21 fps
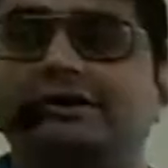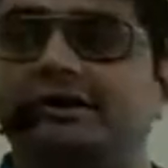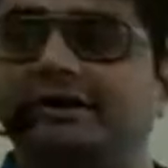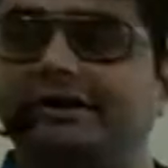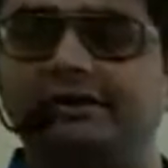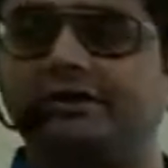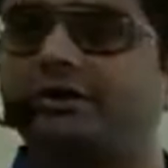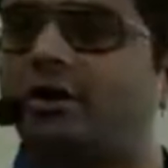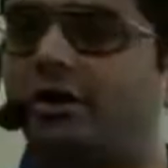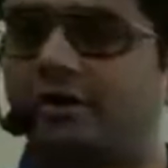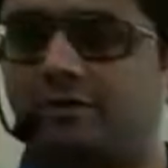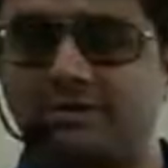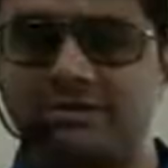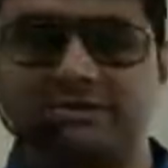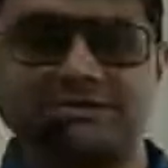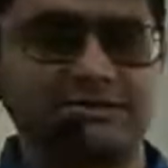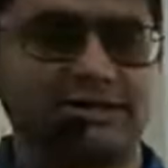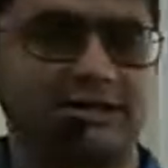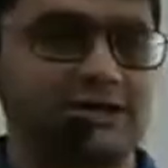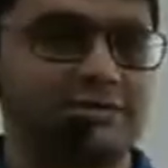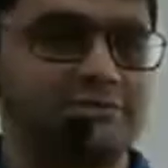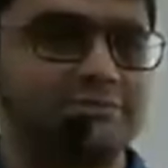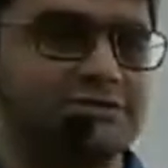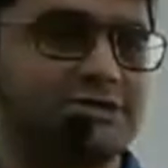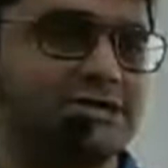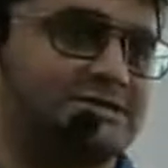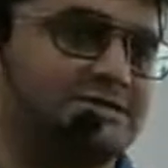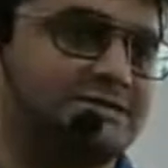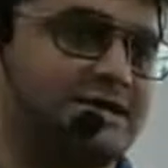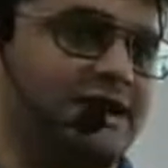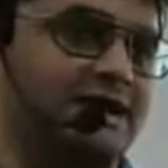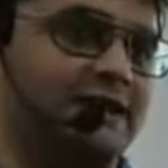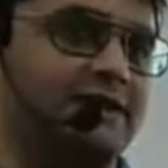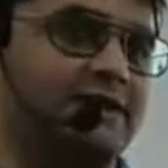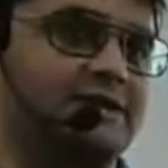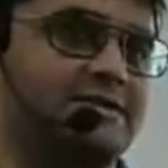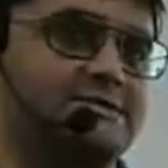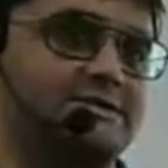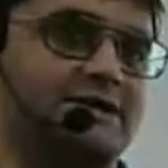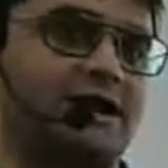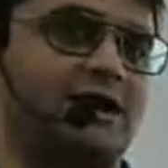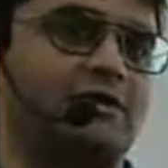Under normal circumstance, center
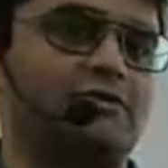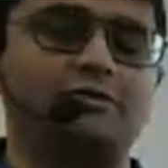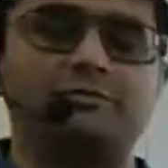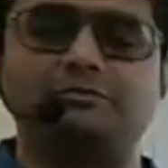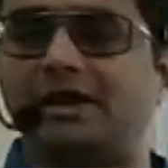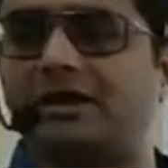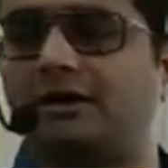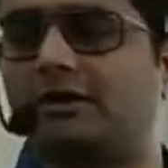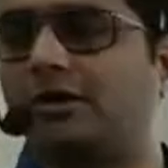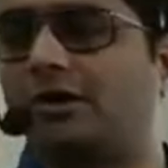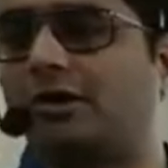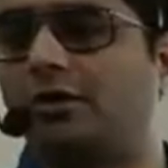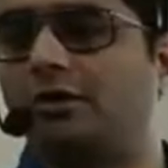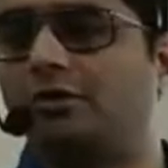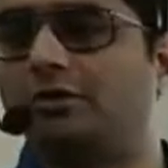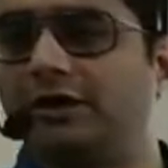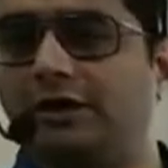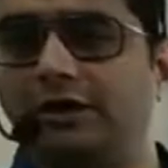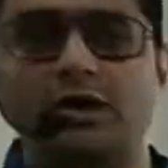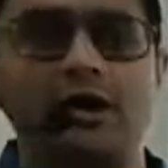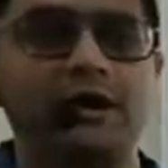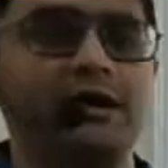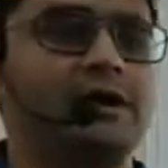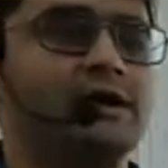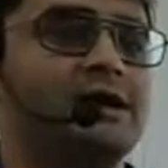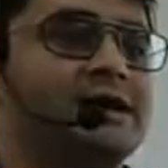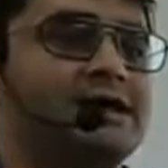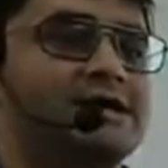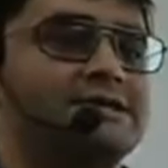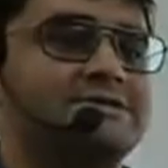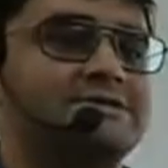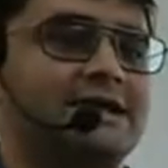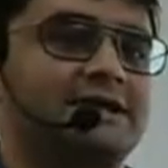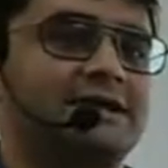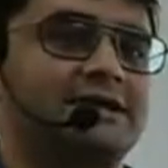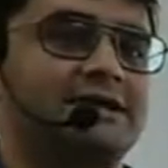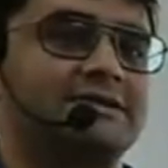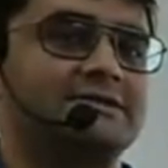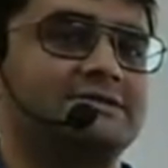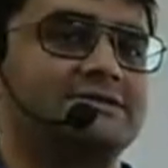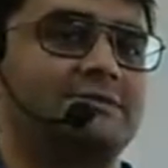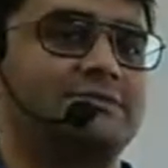is allowed to make law only on
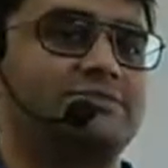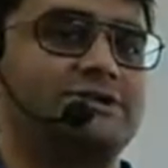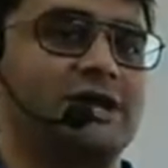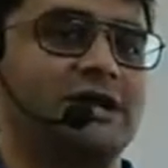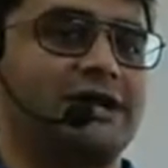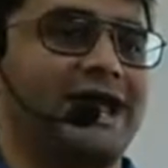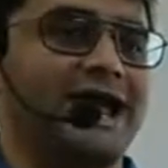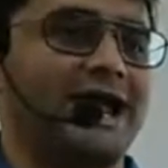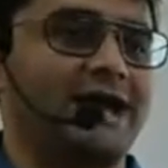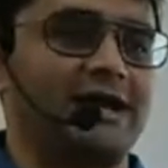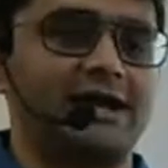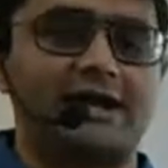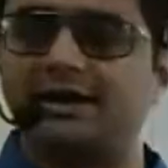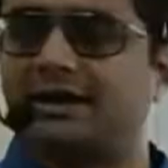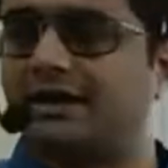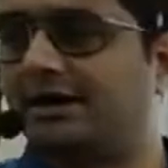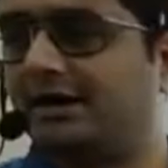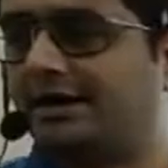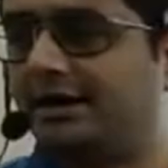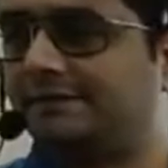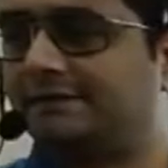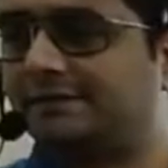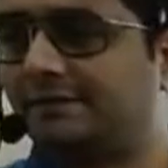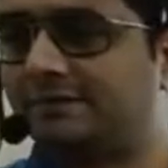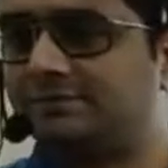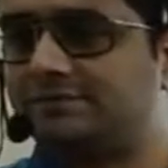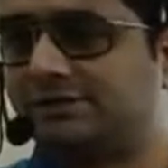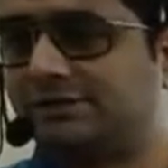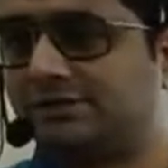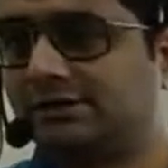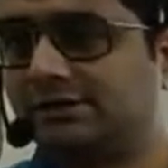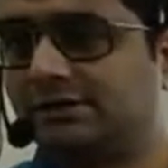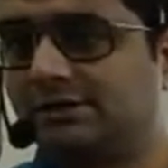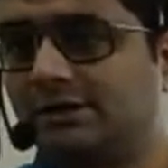central subject and concurrent subject.